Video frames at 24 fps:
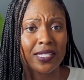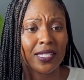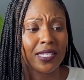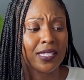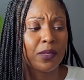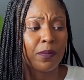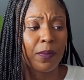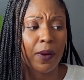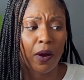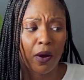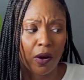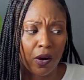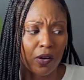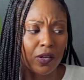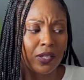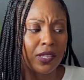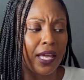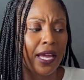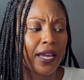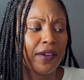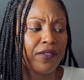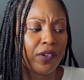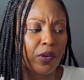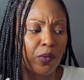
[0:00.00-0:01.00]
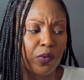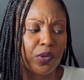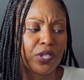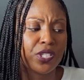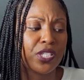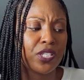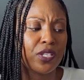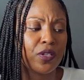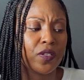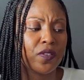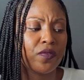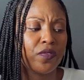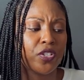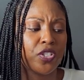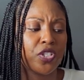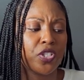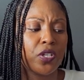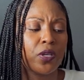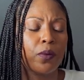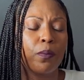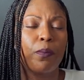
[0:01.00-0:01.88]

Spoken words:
It's about her life and what she knows for sure.